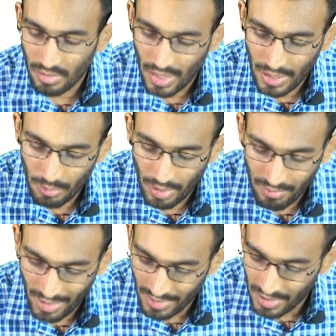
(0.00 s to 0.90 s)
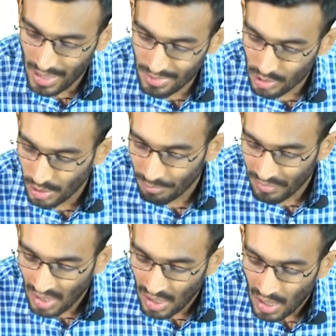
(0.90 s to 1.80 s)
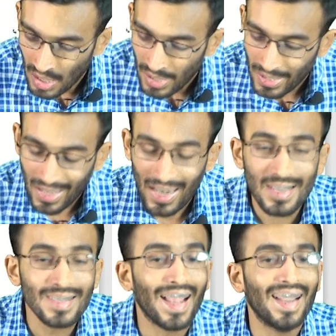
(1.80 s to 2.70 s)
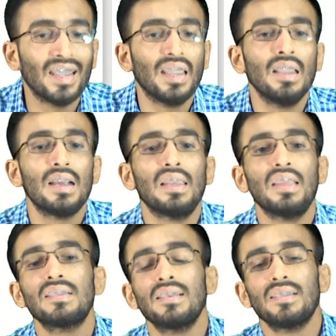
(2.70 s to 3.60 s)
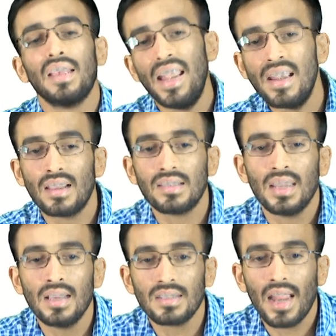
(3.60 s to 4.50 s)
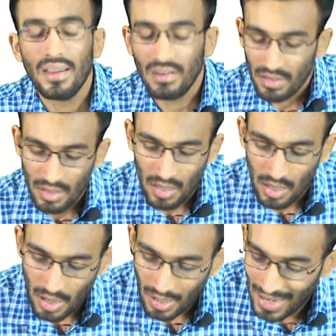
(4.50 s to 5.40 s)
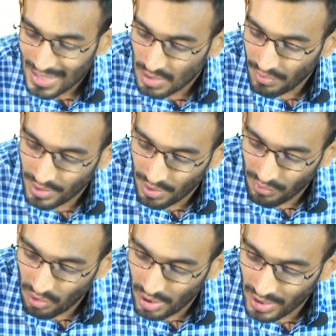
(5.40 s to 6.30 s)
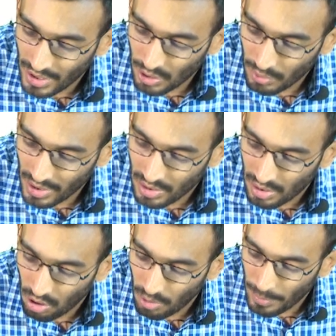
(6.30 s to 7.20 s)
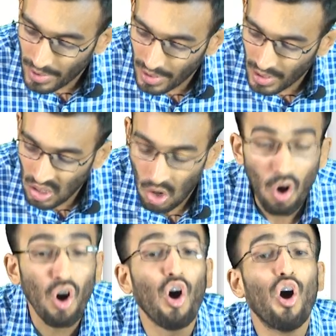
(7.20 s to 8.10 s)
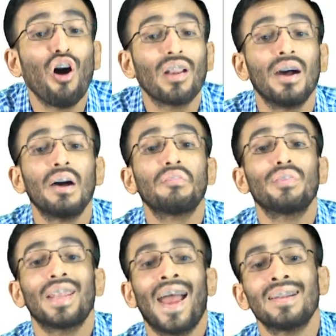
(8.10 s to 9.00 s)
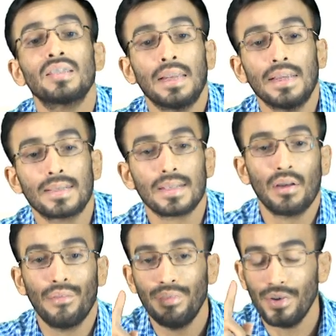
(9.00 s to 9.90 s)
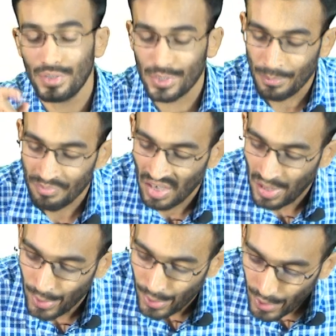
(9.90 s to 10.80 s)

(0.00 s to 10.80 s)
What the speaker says: that you can write the answer. AS19 leases, interesting standard. Classify the following into either operating or finance lease. First, if